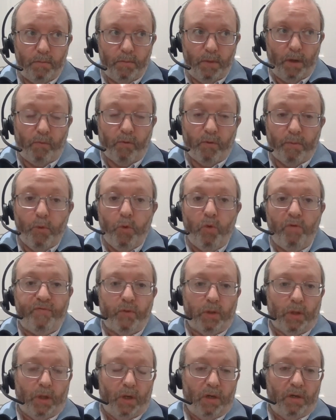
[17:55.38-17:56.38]

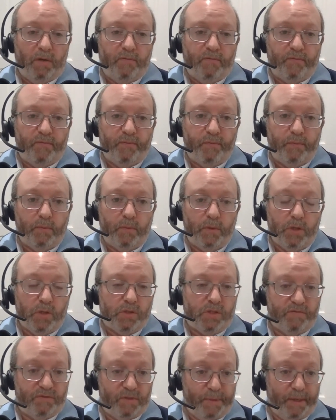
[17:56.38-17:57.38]
removal of the
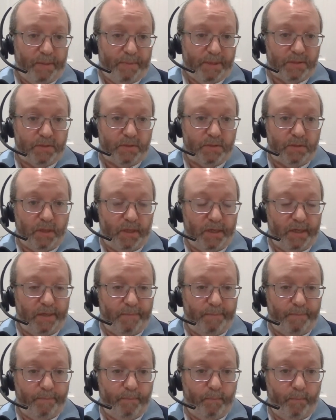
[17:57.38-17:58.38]
use of de minimis
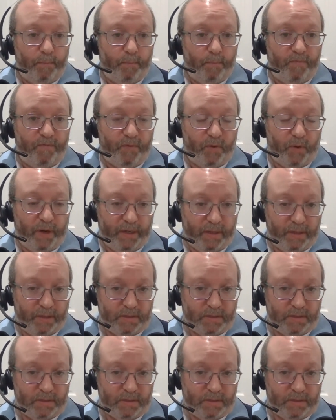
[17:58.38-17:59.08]
for anything